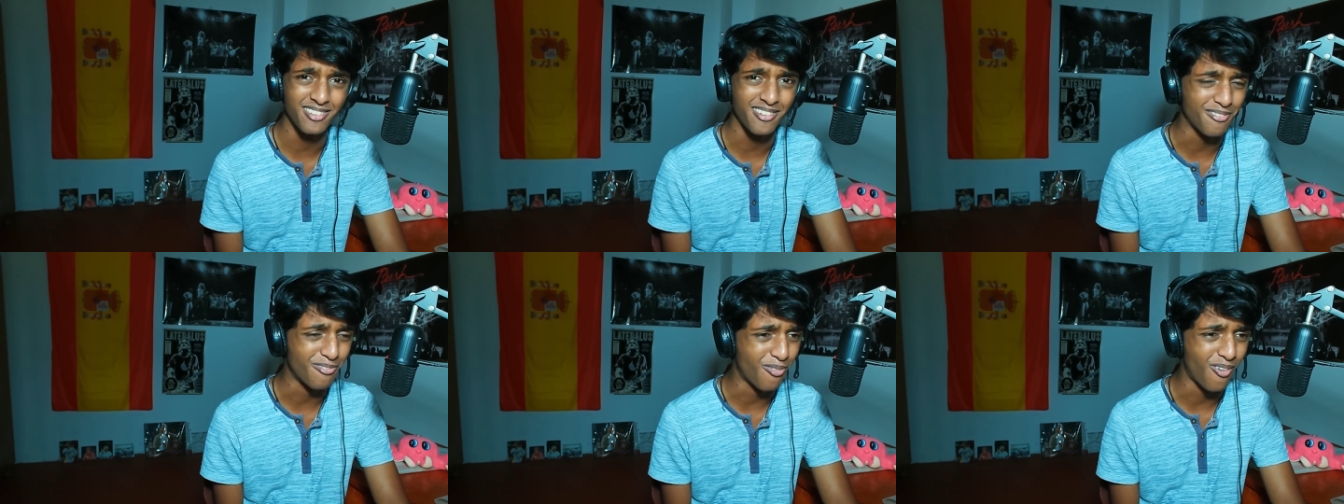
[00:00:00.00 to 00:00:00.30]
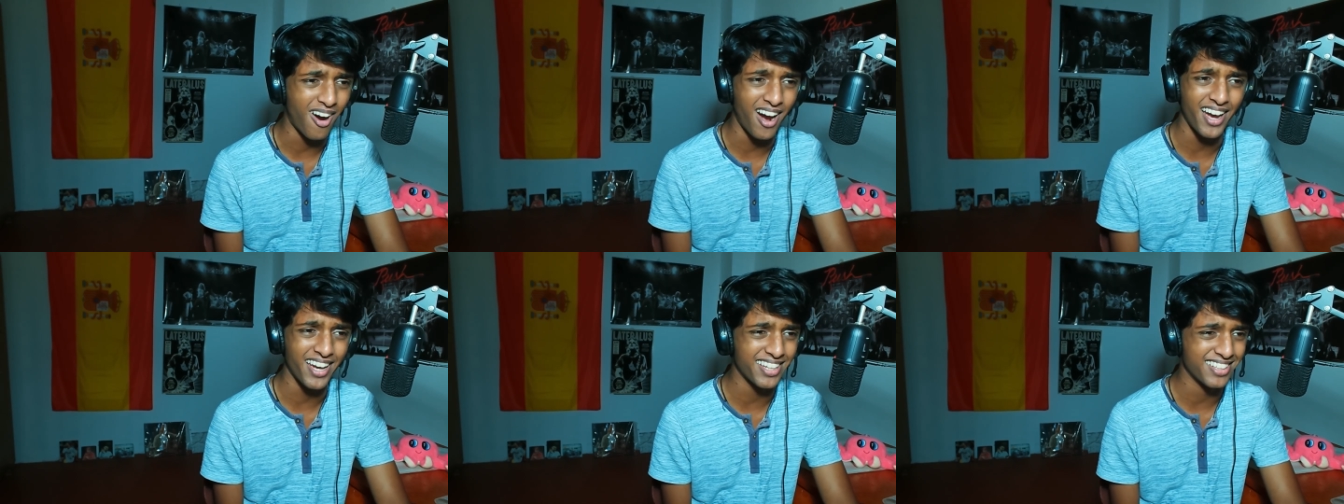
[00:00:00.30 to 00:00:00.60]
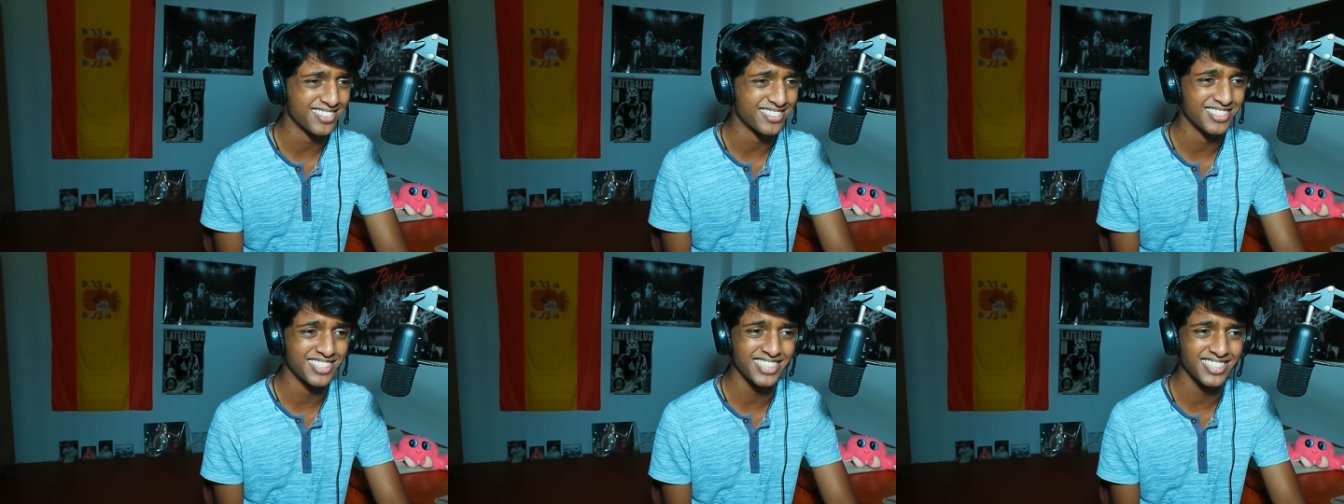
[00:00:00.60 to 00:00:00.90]

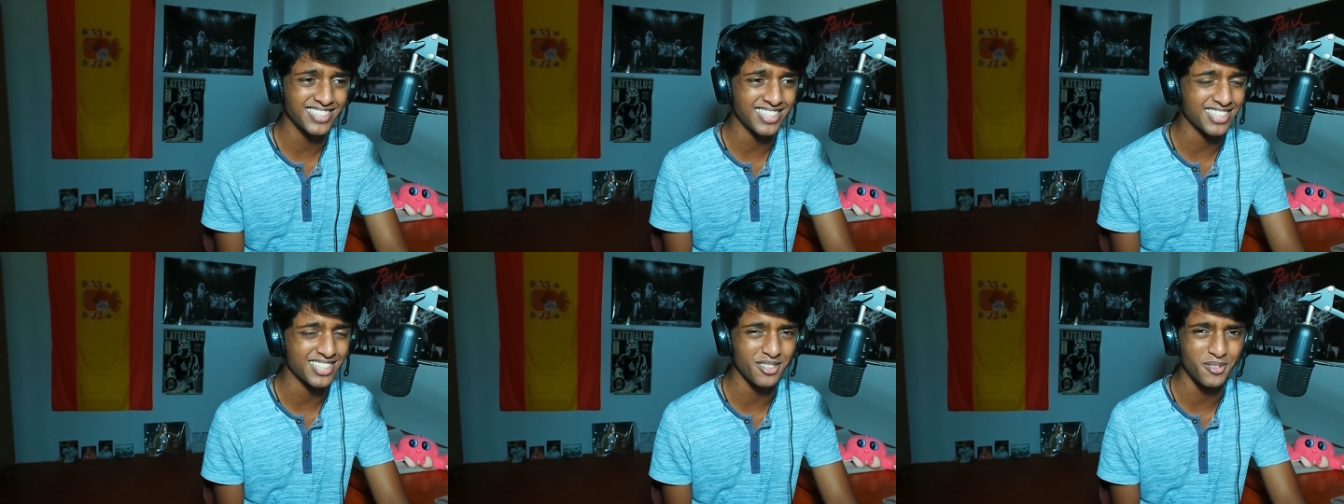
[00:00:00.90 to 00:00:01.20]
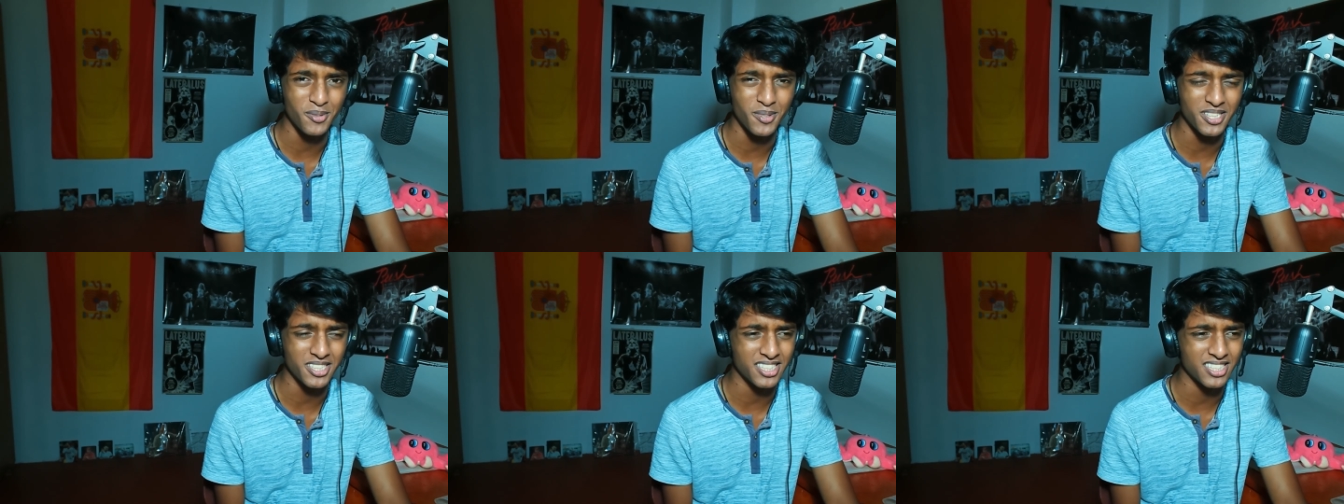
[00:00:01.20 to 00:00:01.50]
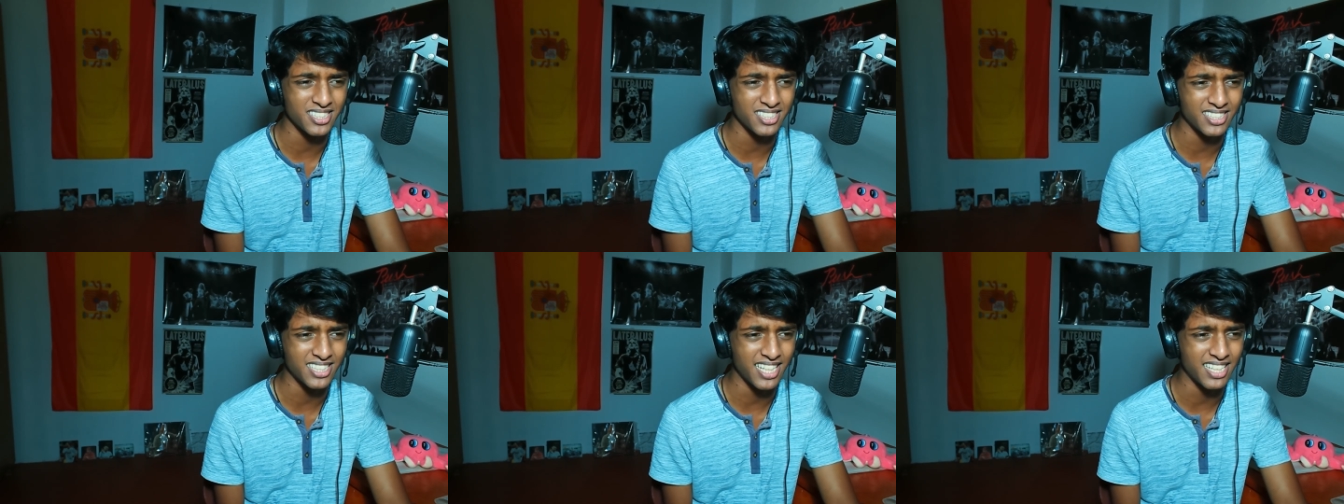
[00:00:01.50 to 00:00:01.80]
Why? These are the
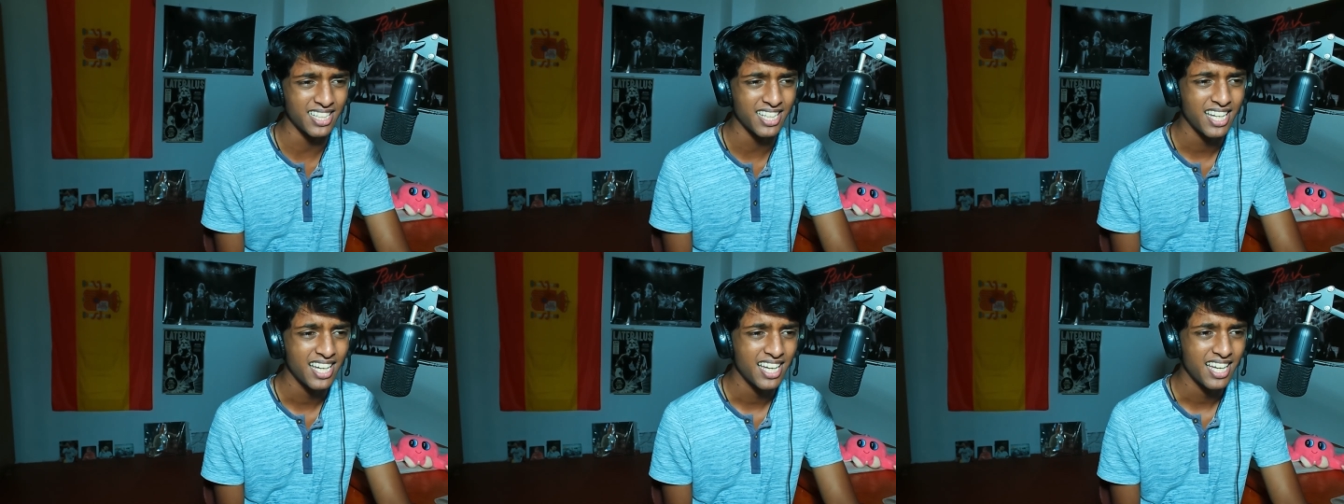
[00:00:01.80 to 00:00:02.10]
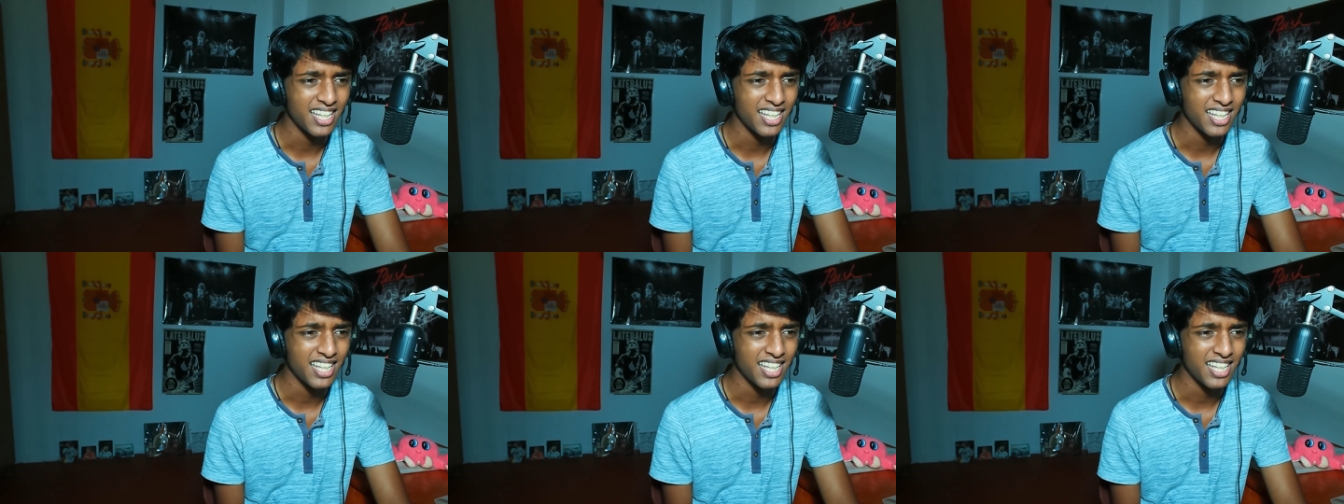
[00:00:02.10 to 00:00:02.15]
questions that